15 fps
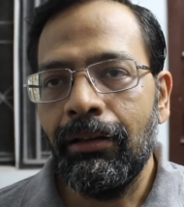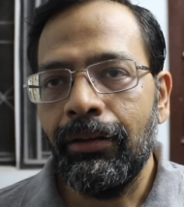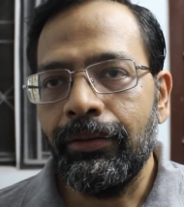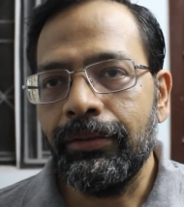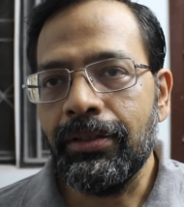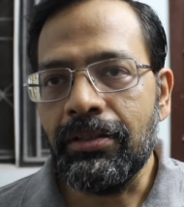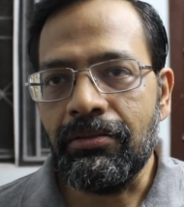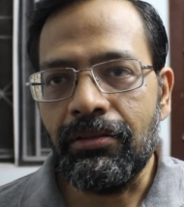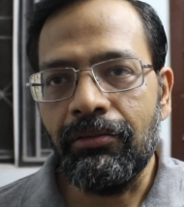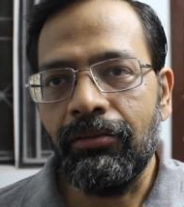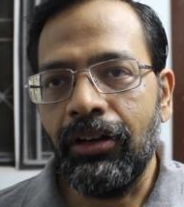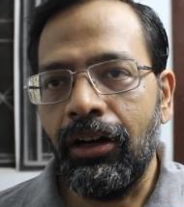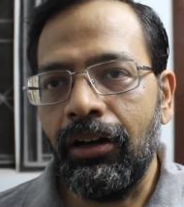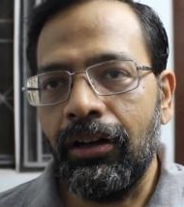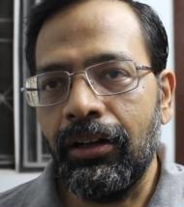See,
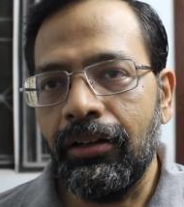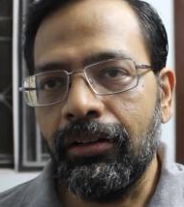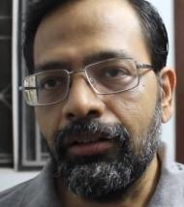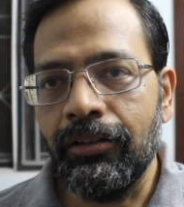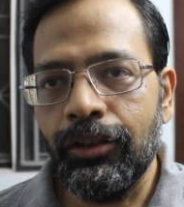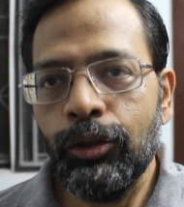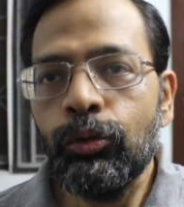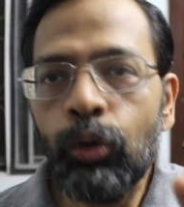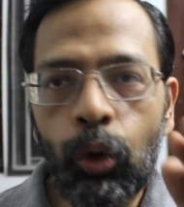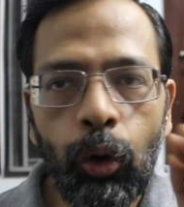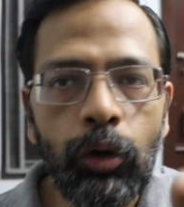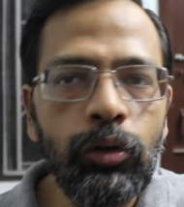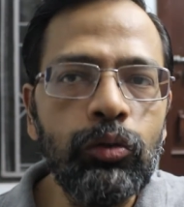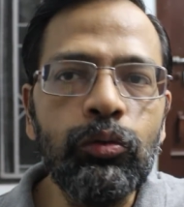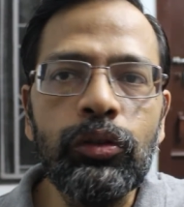you
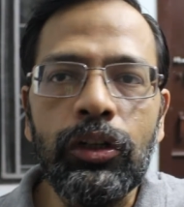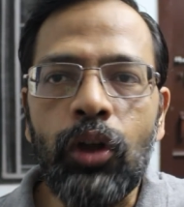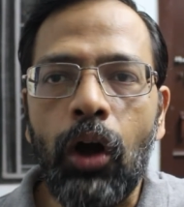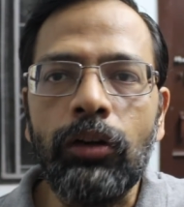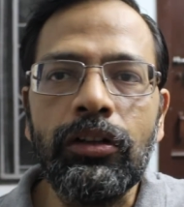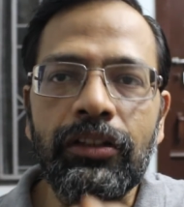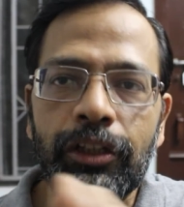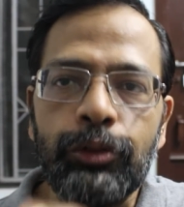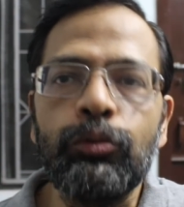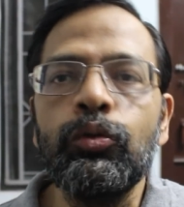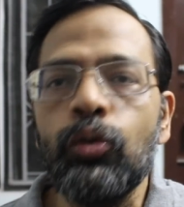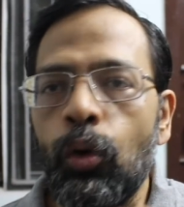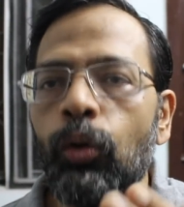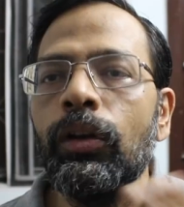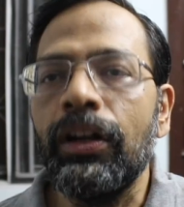go to the doctor that you
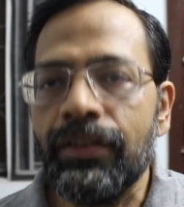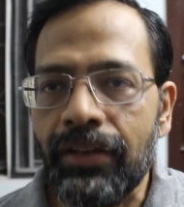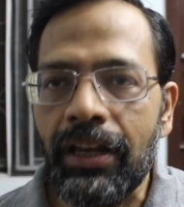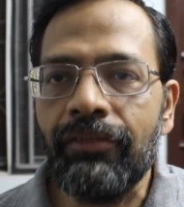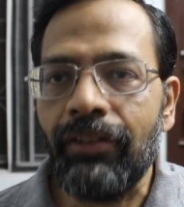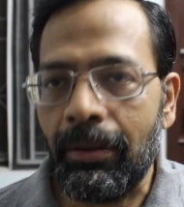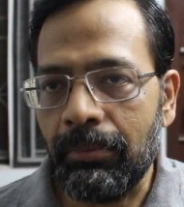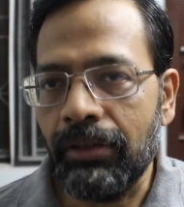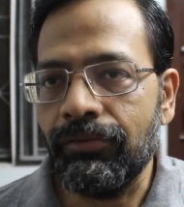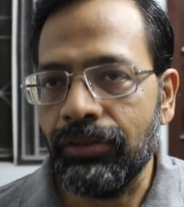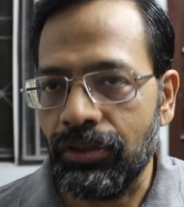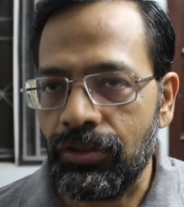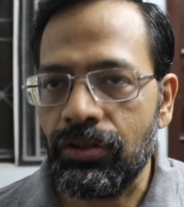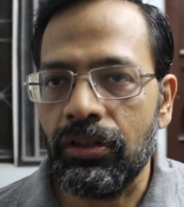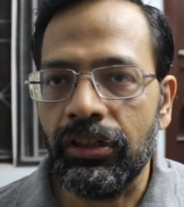know, let's say a family
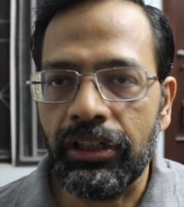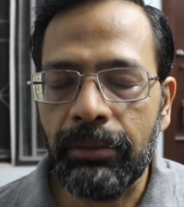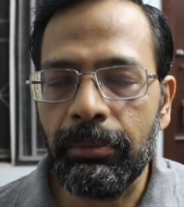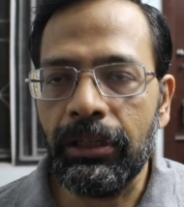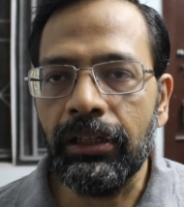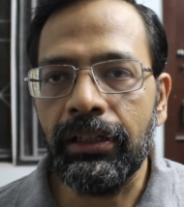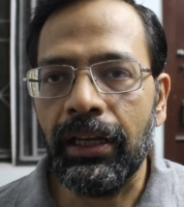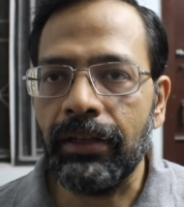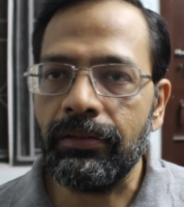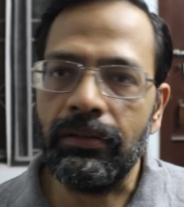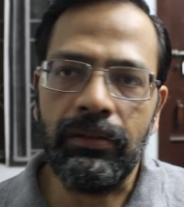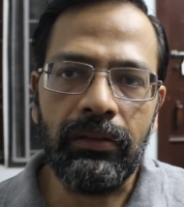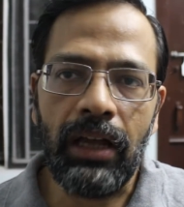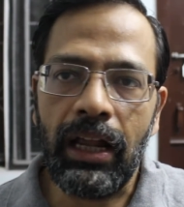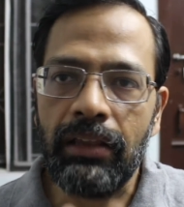physician in typical
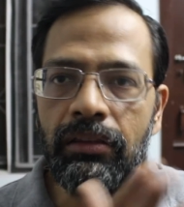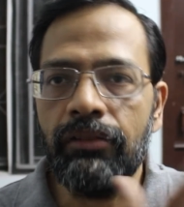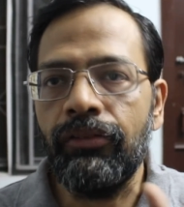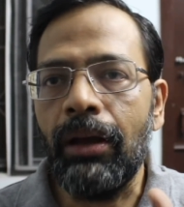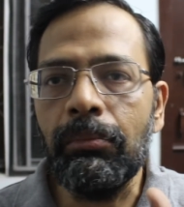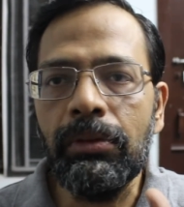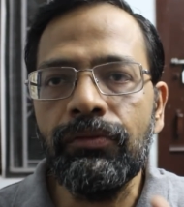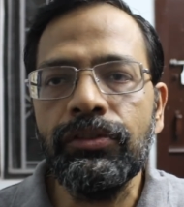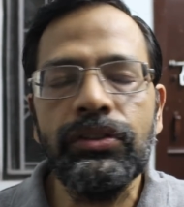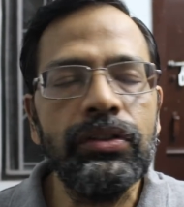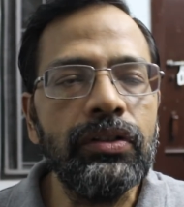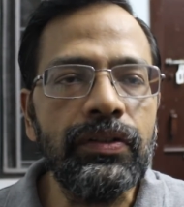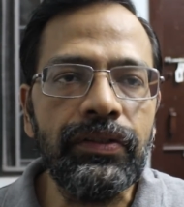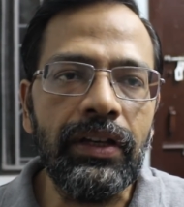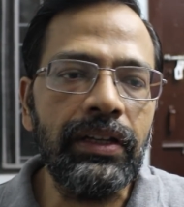cases, and the family
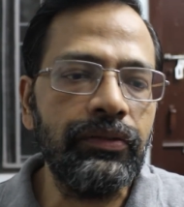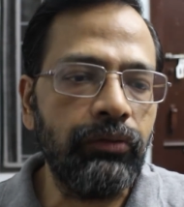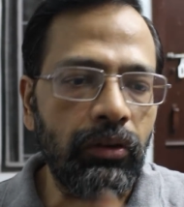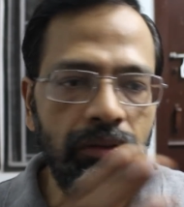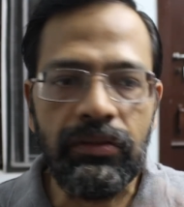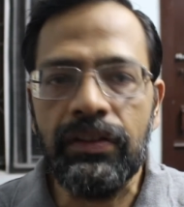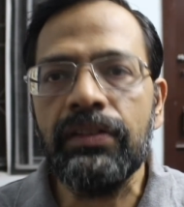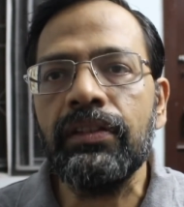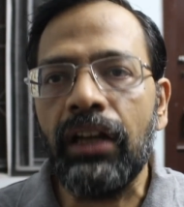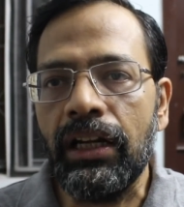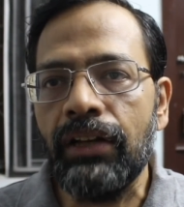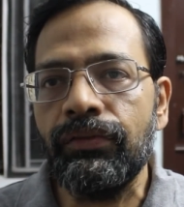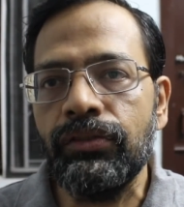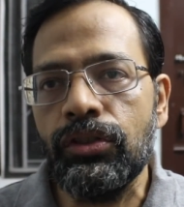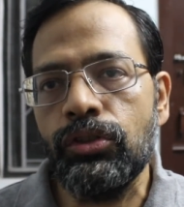physician says for this
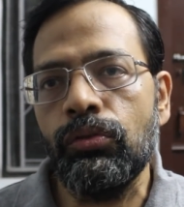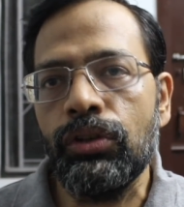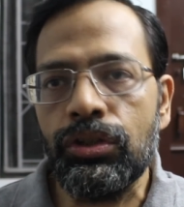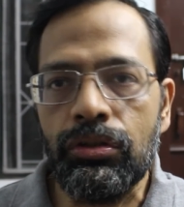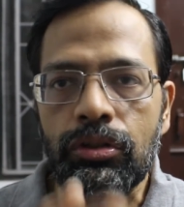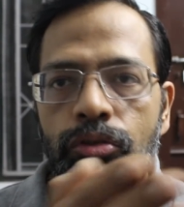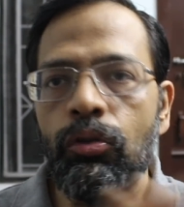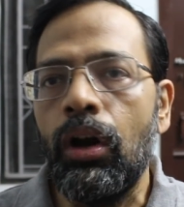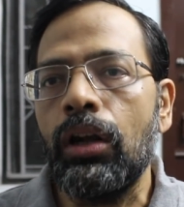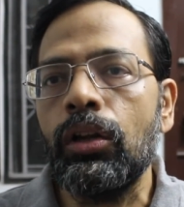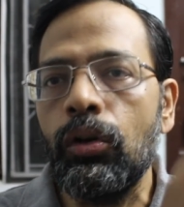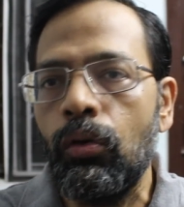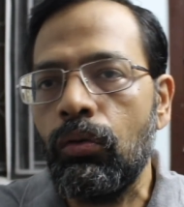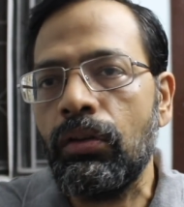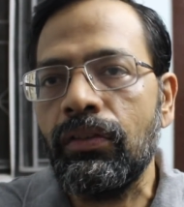kind of situation, you got to
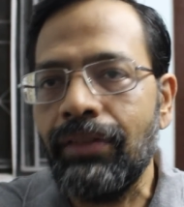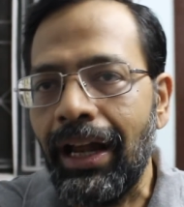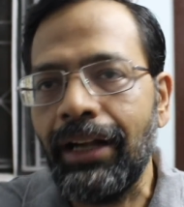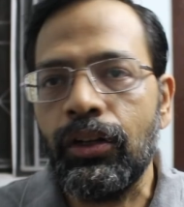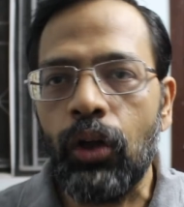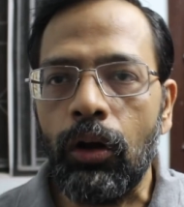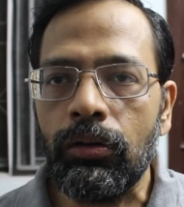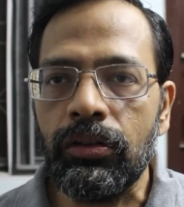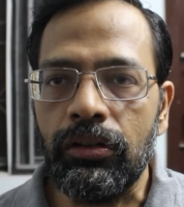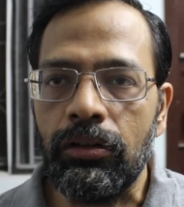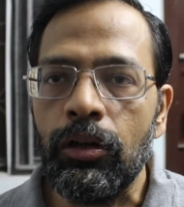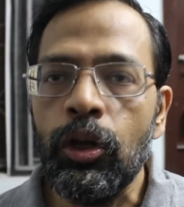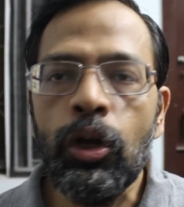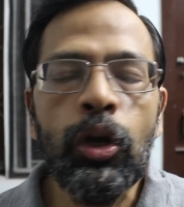go to that doctor.